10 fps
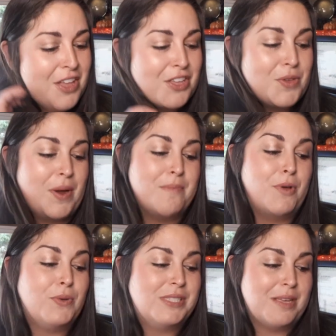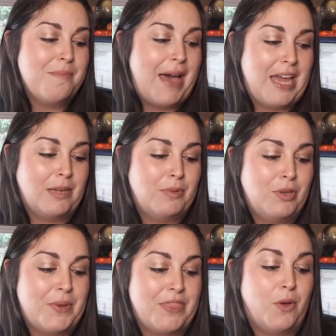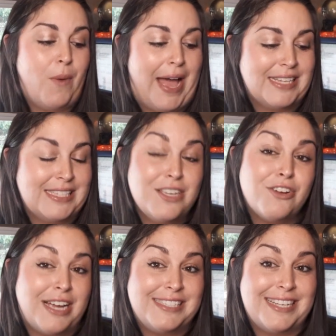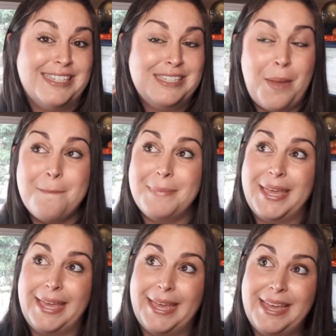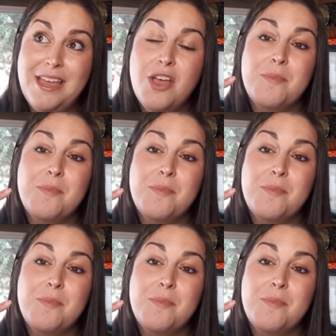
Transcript: You are most compatible with the waxing crescent, me,